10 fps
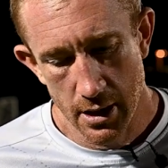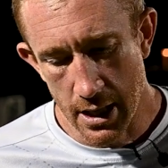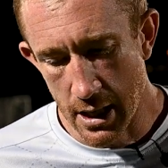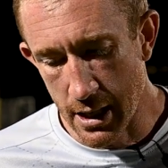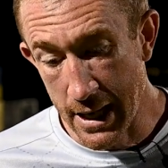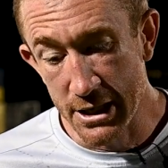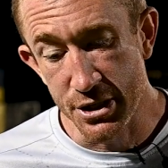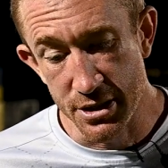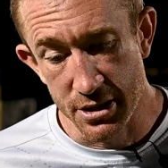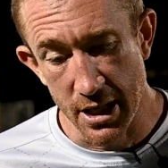Ash
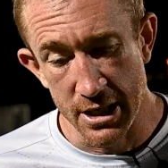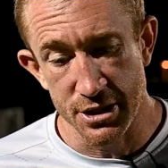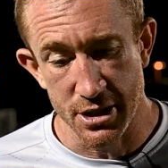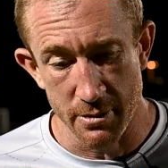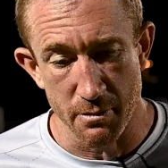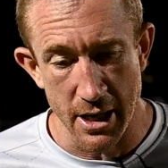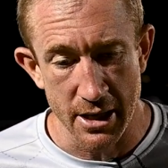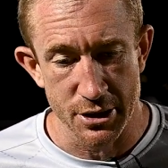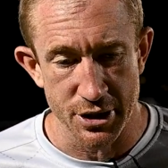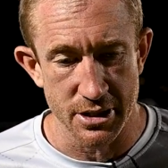is coming
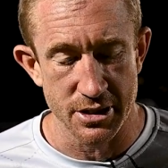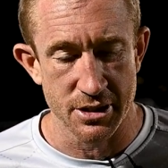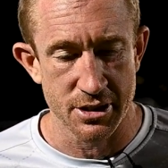back. She